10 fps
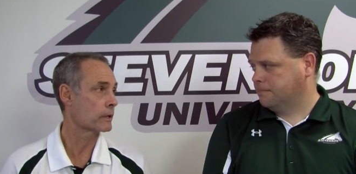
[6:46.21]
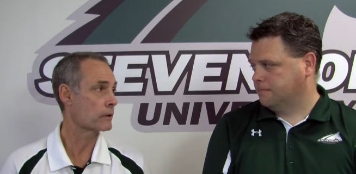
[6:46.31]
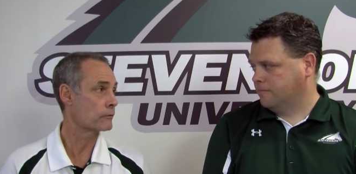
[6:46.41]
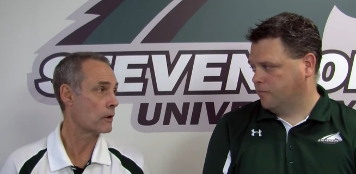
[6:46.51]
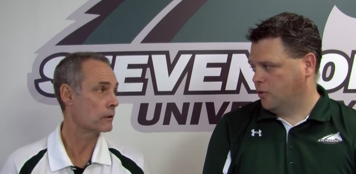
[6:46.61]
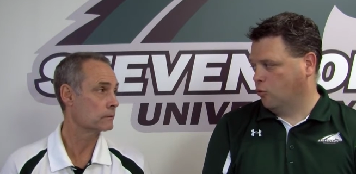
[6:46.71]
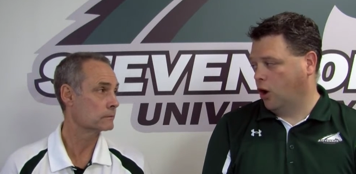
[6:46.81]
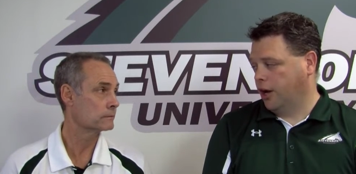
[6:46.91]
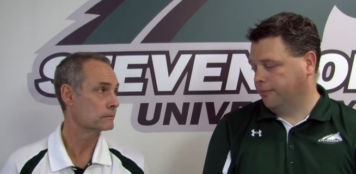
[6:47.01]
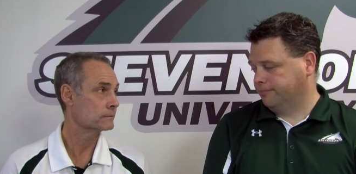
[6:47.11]
Speaker 1: going to fall?
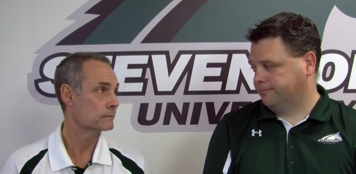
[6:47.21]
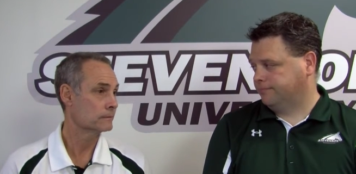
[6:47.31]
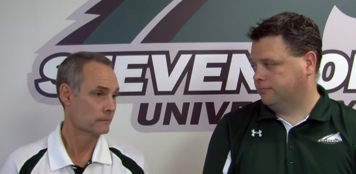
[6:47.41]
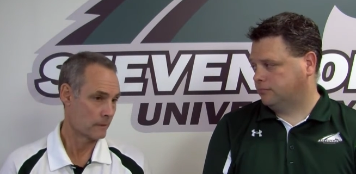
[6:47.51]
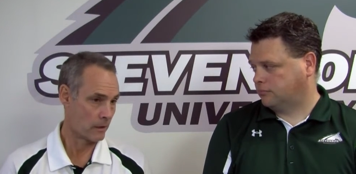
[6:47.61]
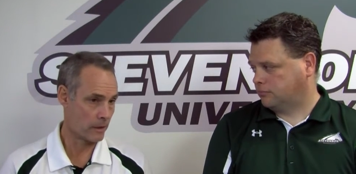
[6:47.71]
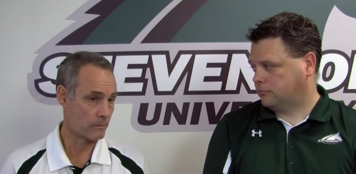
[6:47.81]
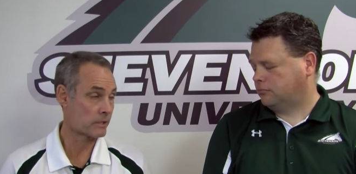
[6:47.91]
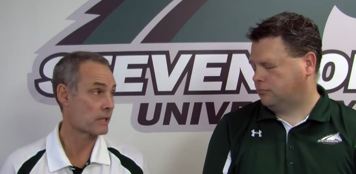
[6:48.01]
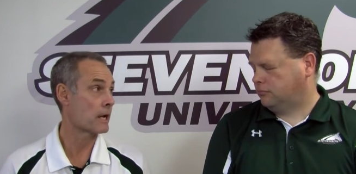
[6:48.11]
Right. All right,
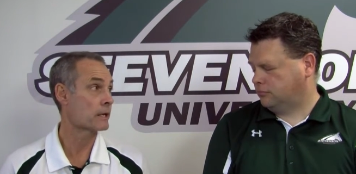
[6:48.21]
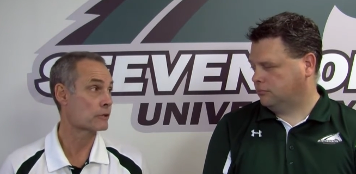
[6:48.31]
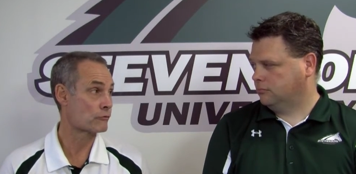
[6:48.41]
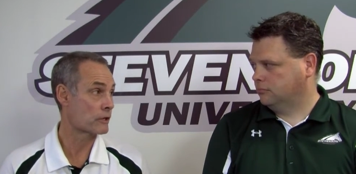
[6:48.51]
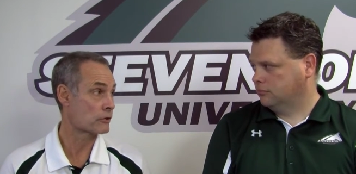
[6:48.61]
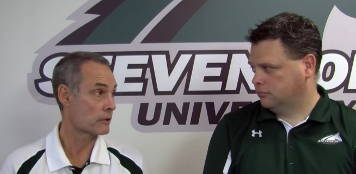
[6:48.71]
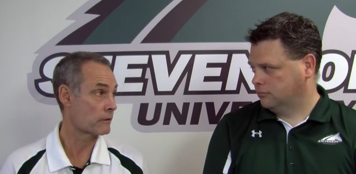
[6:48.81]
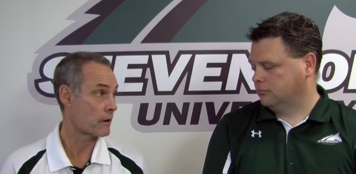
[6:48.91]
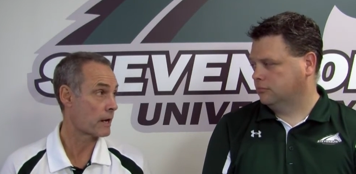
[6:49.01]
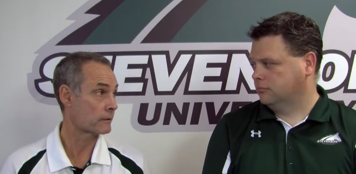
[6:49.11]
Messiah is regionally
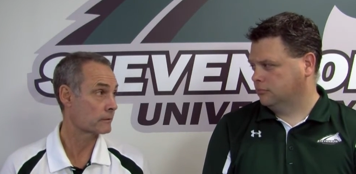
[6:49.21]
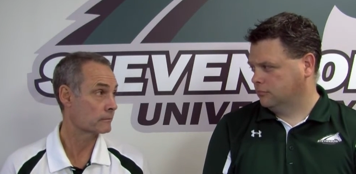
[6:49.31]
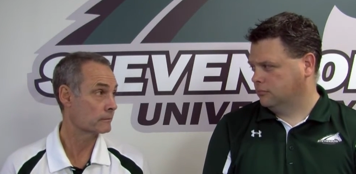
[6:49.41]
ranked.